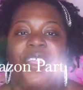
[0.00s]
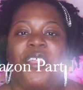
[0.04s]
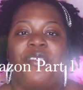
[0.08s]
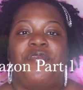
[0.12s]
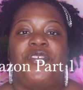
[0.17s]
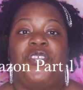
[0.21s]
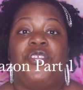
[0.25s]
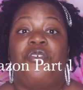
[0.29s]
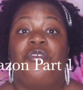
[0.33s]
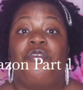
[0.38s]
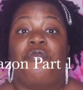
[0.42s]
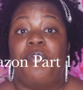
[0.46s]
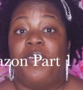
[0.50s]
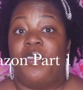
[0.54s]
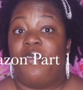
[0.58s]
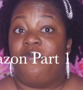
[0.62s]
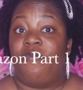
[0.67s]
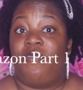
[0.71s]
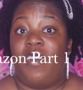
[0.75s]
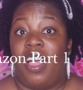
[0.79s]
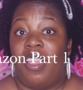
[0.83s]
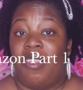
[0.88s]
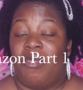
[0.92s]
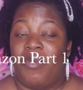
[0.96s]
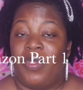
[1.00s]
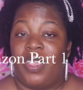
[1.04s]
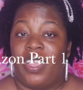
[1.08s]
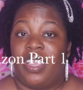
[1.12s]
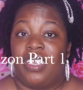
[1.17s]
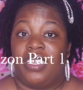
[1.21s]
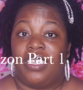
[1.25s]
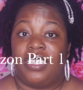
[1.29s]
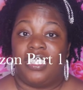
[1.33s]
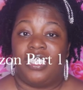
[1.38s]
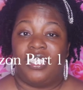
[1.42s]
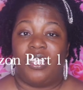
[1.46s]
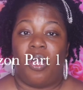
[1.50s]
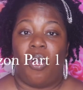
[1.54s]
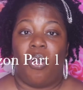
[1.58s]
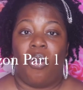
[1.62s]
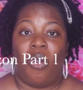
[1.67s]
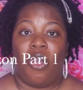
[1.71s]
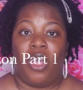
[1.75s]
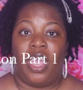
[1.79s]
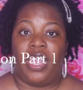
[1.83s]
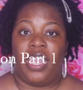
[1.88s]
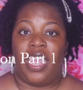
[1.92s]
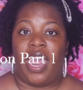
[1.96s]
if you've been following us
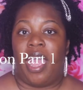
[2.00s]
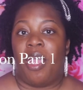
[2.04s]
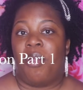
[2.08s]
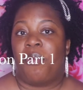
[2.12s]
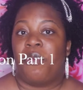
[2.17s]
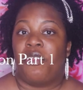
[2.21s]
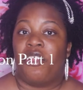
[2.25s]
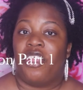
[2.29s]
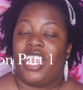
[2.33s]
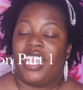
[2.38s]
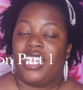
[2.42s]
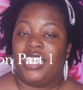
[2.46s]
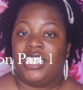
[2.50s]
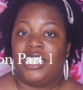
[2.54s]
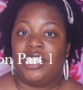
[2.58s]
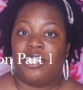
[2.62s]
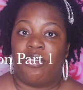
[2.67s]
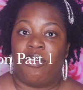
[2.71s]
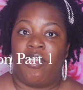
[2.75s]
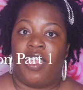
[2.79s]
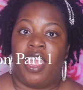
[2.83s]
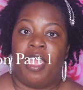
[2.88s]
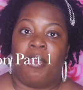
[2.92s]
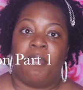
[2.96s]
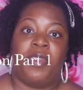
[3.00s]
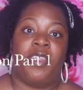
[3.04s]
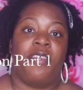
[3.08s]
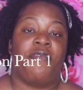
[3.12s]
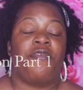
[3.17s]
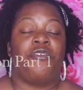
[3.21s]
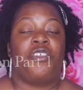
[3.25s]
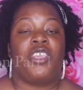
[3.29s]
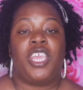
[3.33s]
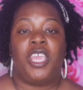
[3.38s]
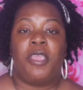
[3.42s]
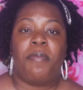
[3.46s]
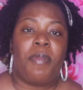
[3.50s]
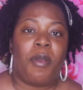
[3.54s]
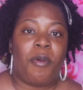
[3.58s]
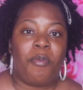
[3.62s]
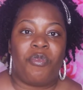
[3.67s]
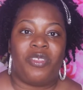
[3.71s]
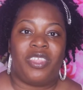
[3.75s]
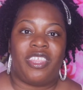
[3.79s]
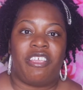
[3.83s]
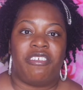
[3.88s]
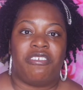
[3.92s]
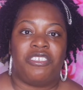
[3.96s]
on our Instagram and if you keep up
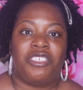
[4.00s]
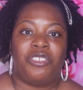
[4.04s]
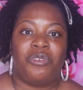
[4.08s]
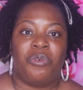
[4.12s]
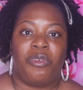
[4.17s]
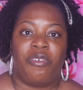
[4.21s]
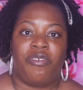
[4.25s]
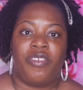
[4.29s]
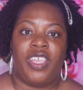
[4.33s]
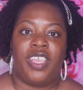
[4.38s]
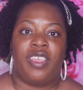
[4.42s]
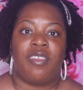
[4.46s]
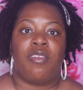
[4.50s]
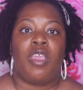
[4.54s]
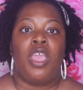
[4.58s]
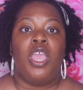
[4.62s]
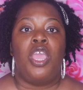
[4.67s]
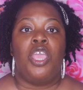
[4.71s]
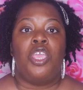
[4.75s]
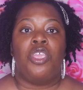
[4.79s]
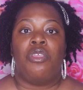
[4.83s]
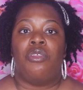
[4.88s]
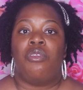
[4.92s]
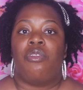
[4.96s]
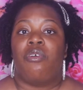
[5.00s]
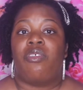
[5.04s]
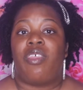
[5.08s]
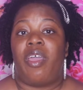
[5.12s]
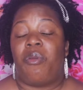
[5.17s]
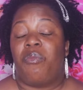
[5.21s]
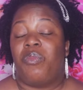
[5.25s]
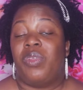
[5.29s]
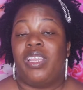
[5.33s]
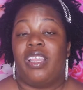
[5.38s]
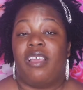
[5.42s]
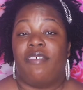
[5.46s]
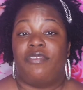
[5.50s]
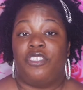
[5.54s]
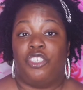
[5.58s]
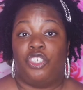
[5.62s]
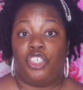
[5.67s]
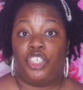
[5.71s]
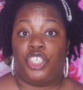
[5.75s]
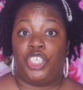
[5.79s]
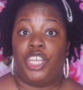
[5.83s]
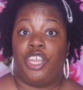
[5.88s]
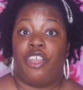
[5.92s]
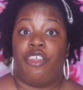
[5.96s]
with our stories, you know that we love to
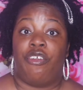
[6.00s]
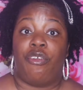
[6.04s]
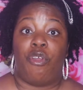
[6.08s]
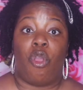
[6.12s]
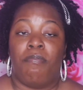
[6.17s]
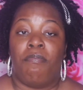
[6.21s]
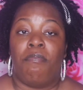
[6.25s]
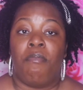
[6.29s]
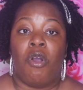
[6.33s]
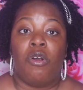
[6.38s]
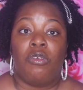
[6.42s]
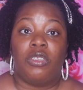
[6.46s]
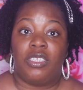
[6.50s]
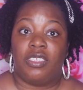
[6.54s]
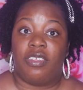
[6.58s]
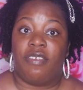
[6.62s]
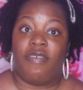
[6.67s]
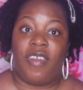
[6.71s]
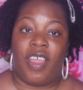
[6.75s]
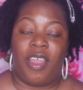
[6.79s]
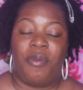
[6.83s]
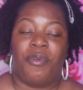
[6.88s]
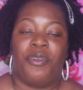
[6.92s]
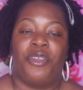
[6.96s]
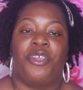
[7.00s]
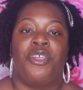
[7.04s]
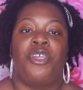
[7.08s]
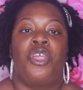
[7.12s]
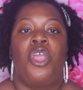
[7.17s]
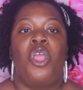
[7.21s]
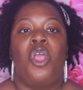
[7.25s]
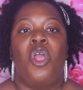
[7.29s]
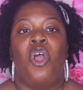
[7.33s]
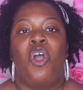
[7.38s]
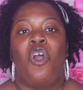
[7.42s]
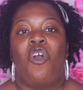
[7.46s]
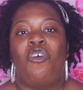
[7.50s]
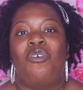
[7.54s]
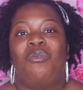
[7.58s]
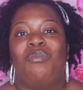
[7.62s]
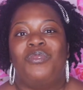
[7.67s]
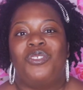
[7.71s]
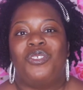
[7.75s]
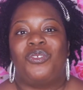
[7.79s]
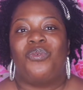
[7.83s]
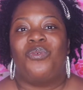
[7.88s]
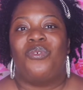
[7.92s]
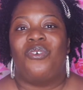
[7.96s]
share most of our
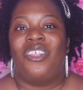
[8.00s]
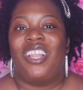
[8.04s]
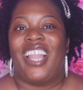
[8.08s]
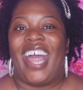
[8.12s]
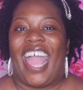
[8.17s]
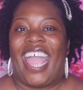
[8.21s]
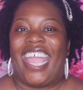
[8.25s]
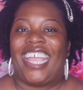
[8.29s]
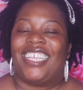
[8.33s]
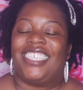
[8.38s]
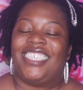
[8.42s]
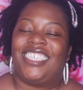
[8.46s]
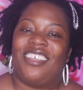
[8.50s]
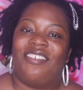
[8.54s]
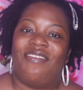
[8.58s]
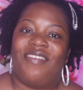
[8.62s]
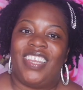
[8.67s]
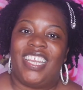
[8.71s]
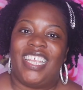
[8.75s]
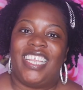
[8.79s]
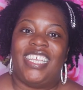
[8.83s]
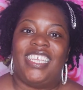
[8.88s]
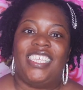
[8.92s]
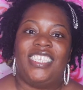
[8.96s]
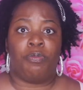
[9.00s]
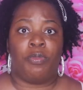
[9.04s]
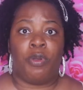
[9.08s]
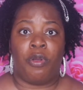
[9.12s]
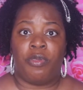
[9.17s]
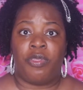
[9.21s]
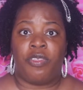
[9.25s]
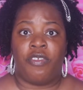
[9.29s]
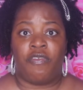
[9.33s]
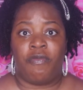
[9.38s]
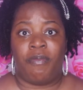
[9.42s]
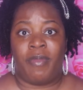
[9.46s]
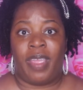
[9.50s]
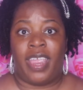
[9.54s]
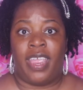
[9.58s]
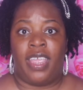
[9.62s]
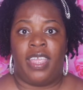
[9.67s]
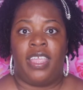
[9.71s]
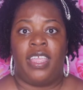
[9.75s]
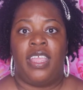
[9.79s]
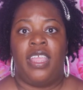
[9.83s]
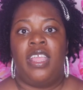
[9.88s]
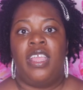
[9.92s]
homeschool activities. Both of my